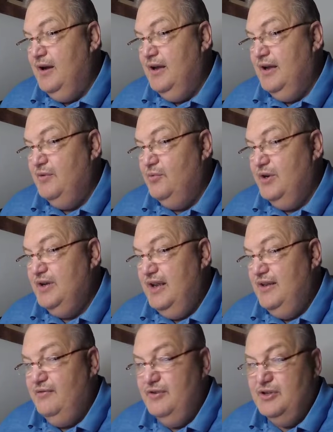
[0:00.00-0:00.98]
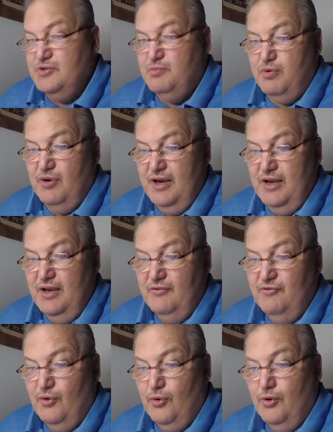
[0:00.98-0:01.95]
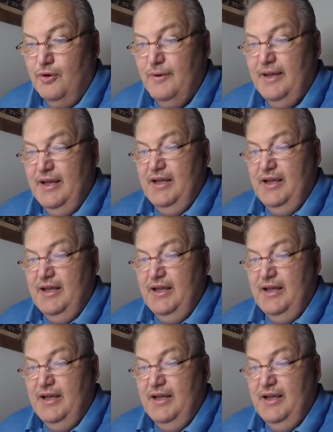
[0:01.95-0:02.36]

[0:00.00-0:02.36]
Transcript: and what David is praying for